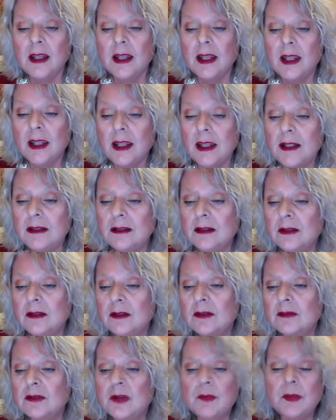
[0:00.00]
and
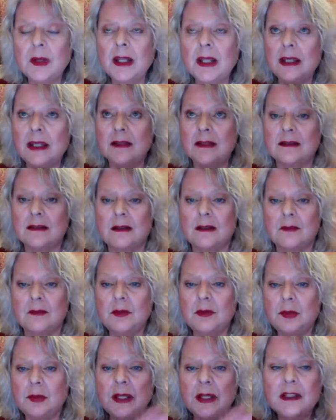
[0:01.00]
replace
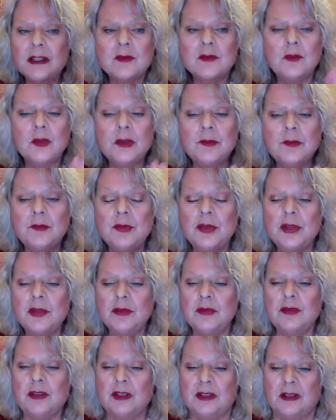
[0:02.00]
with
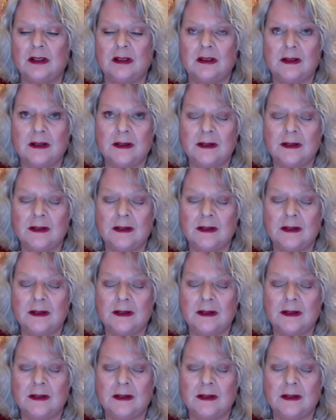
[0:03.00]
beauty.